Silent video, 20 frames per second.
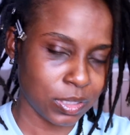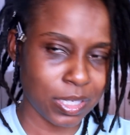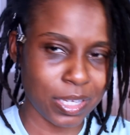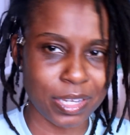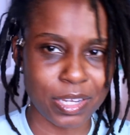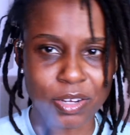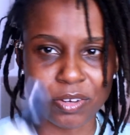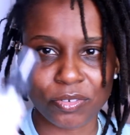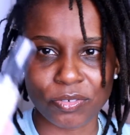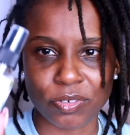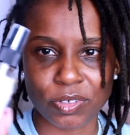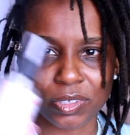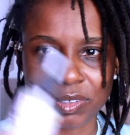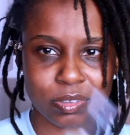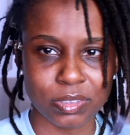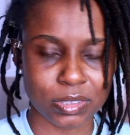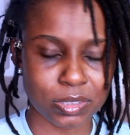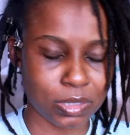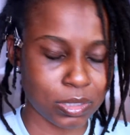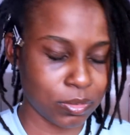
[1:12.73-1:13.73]
is a hair
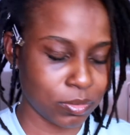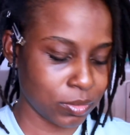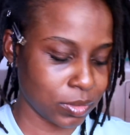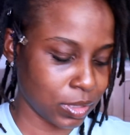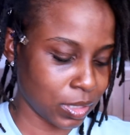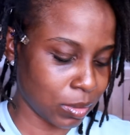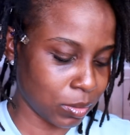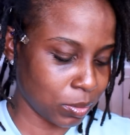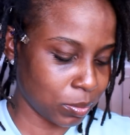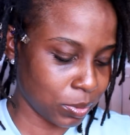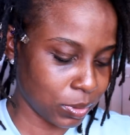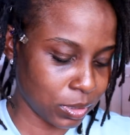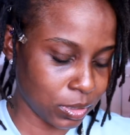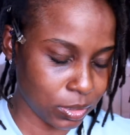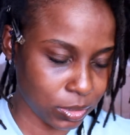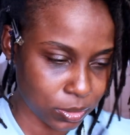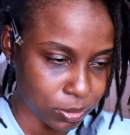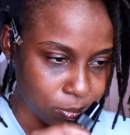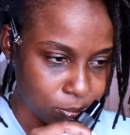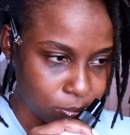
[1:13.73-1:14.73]
fragrance. I don't think I'm going to put
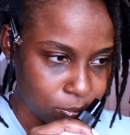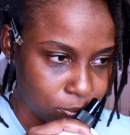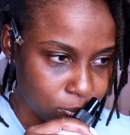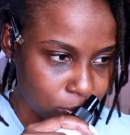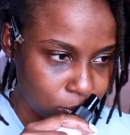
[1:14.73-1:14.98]
this.